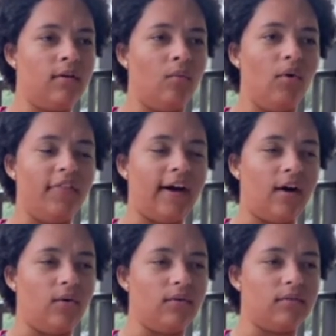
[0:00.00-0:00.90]

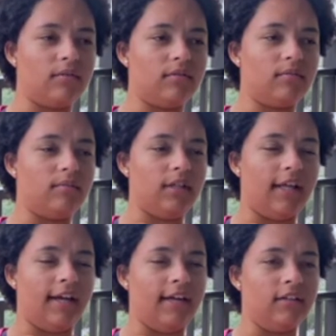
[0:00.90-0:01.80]
without
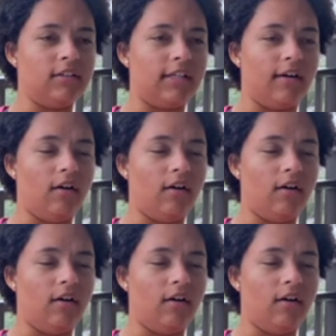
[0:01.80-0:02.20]
saying,